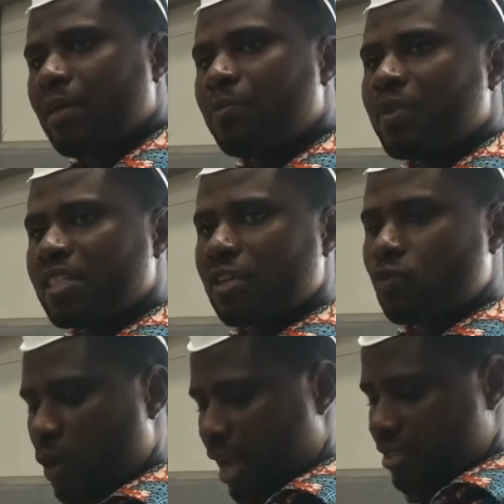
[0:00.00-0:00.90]
the patient
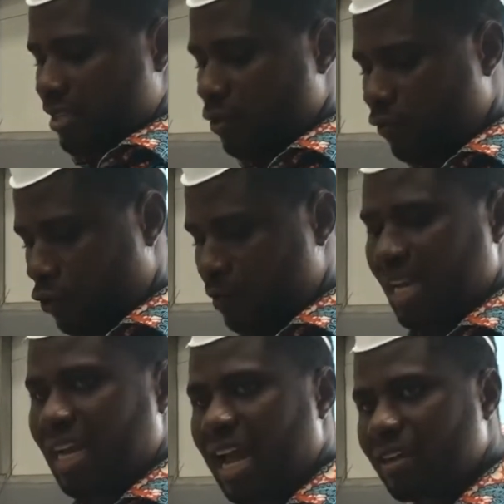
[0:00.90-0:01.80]
will exhale from
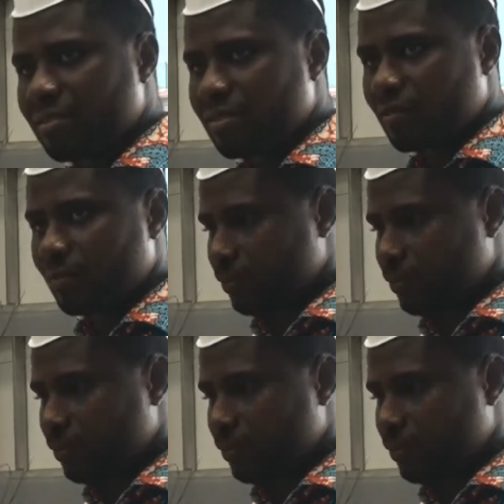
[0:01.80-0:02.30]
the lungs.